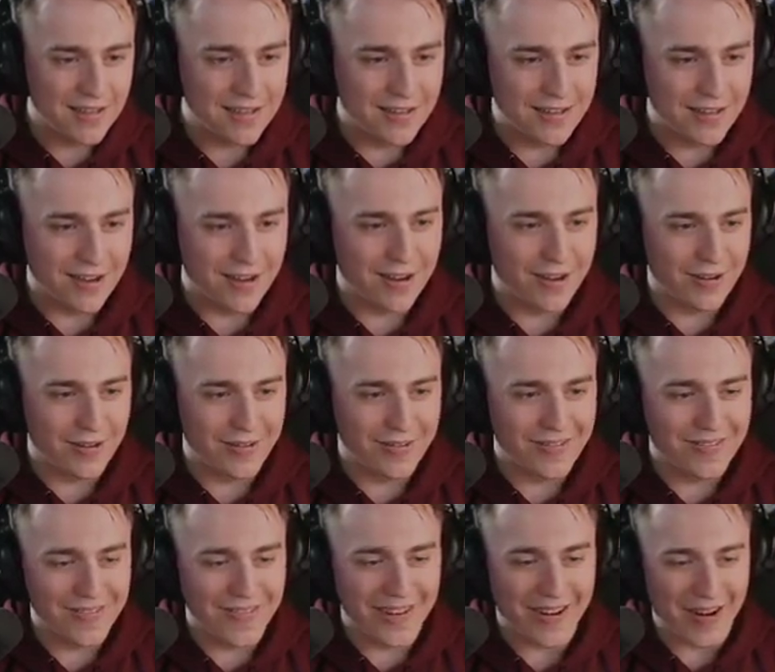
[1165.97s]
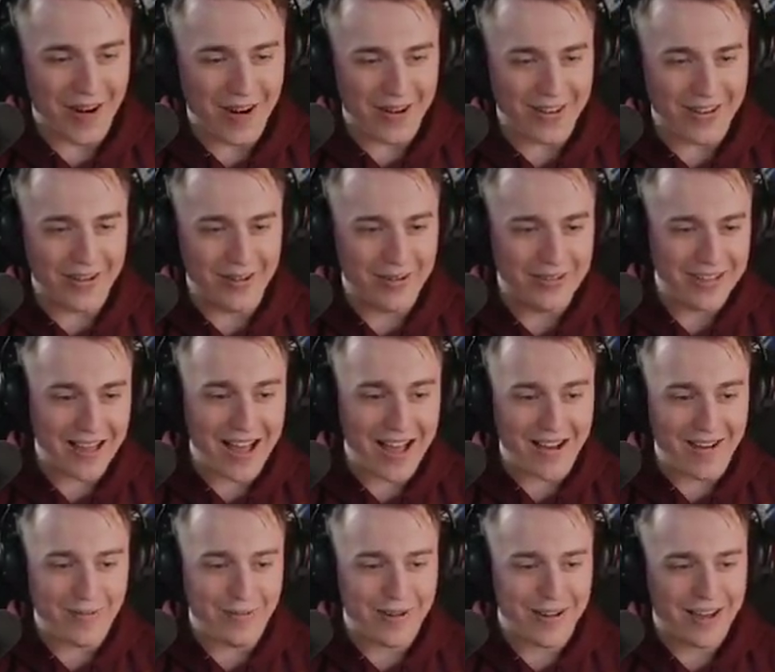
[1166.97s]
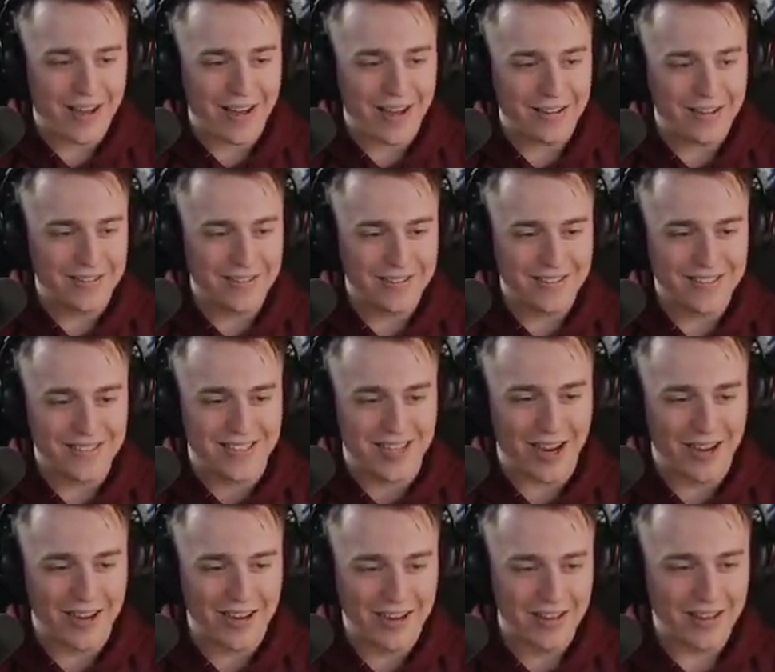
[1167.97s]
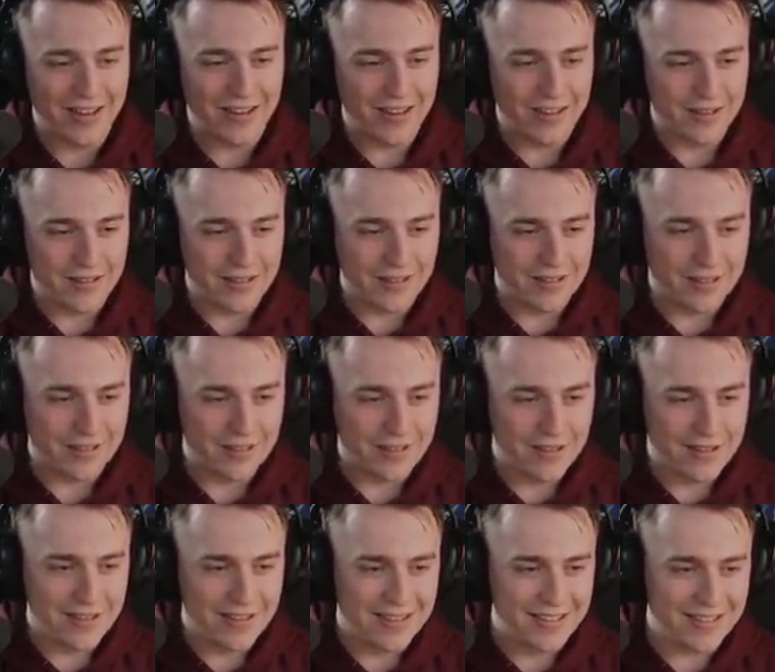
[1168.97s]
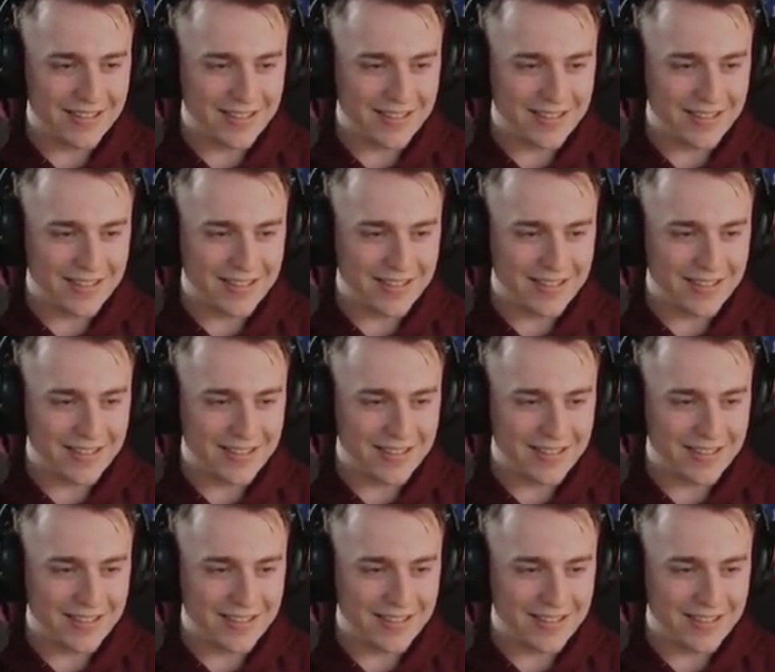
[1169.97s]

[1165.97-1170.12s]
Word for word: No, where are you? Oh my god!